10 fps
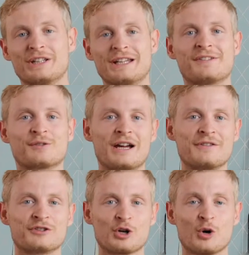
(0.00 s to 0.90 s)
the Yes to
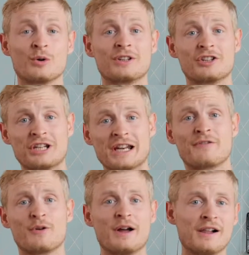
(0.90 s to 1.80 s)
Life show, the channel
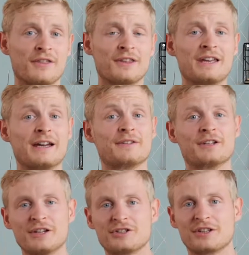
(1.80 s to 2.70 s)
for healthy and
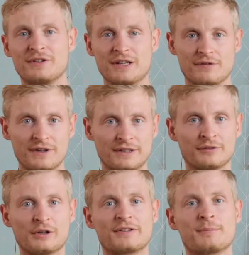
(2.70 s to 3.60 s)
delicious vegan
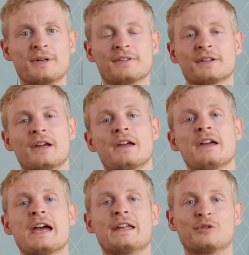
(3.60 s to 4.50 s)
fitness recipes.
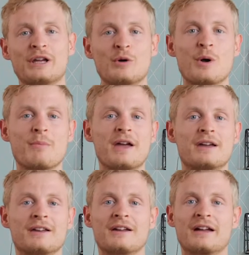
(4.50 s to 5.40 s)
And today we're
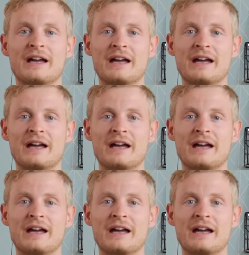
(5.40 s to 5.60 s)
making